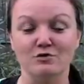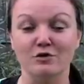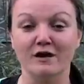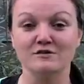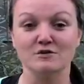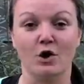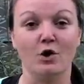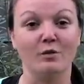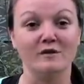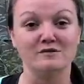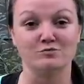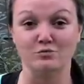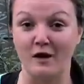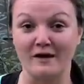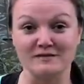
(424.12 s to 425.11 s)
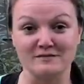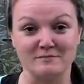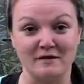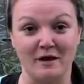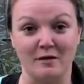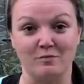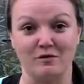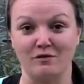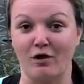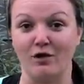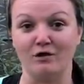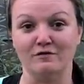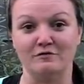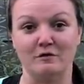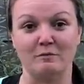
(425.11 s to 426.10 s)
You guys always rise me up with
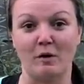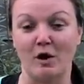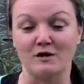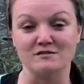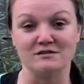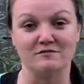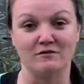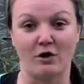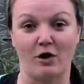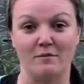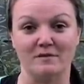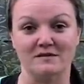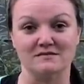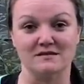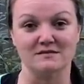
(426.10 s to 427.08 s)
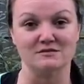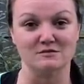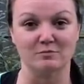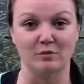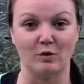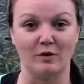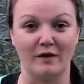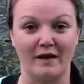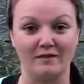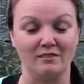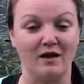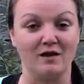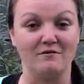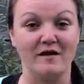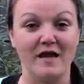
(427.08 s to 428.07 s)
all of your positive comments and support and
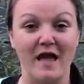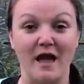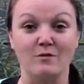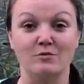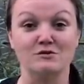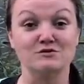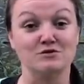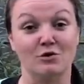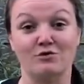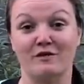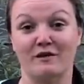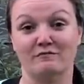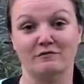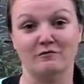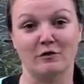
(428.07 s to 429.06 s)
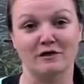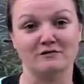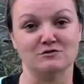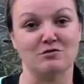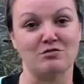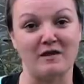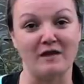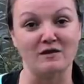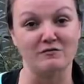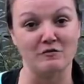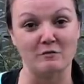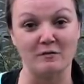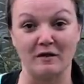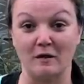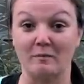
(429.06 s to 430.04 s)
love, and we're so thankful for it. So thank you
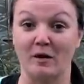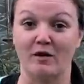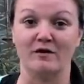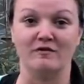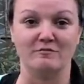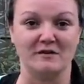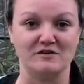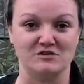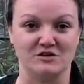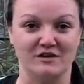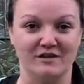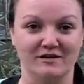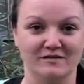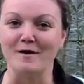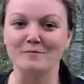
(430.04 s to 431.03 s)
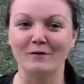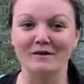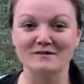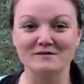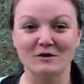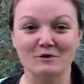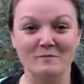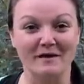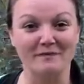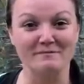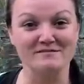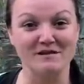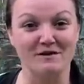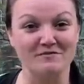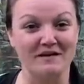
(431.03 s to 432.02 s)
for being a part of my journey. I'm going to go make
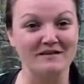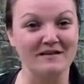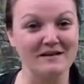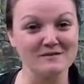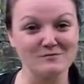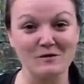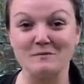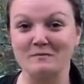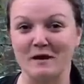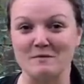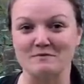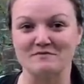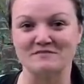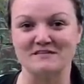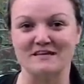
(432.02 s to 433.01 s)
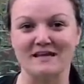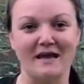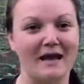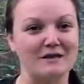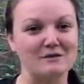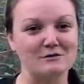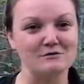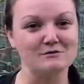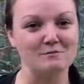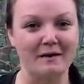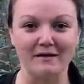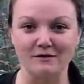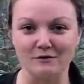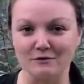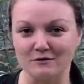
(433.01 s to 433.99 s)
myself a nice warm cup of tea and use
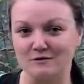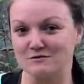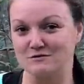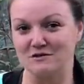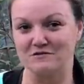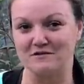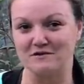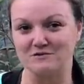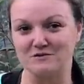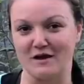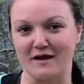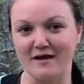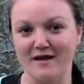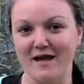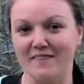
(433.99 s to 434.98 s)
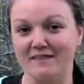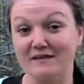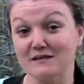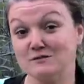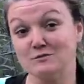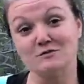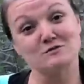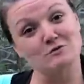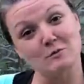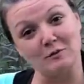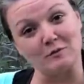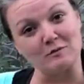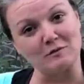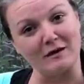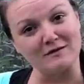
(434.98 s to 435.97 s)
my cute little serving tray. The kids were
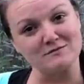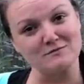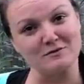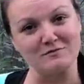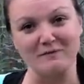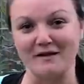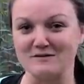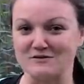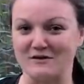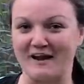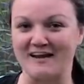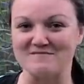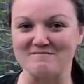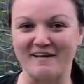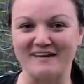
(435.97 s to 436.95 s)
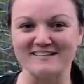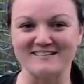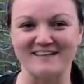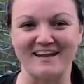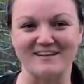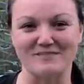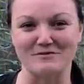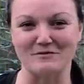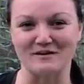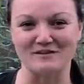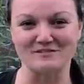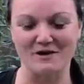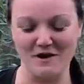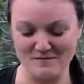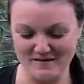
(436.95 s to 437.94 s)
super impressed with my tray I made today at the
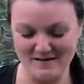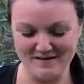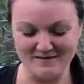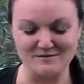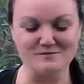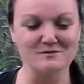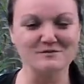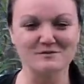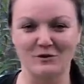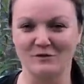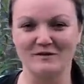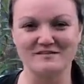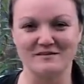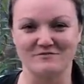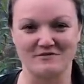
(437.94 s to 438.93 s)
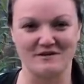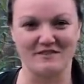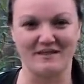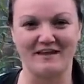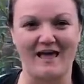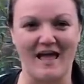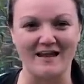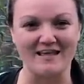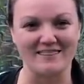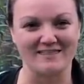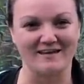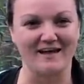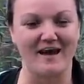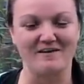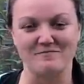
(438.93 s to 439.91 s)
workshop. This was totally different than
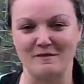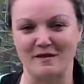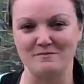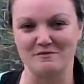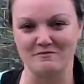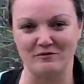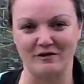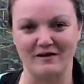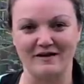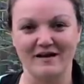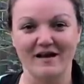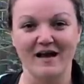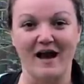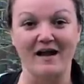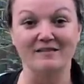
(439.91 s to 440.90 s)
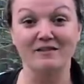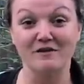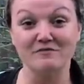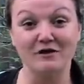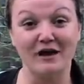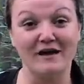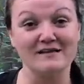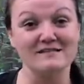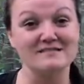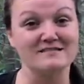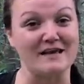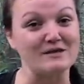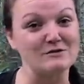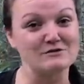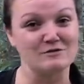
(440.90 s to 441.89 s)
anything I've made before. I love you guys.
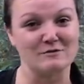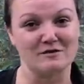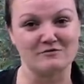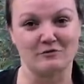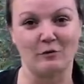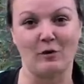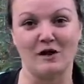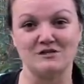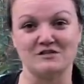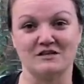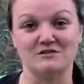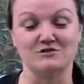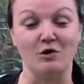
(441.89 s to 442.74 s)
Thank you so much for watching.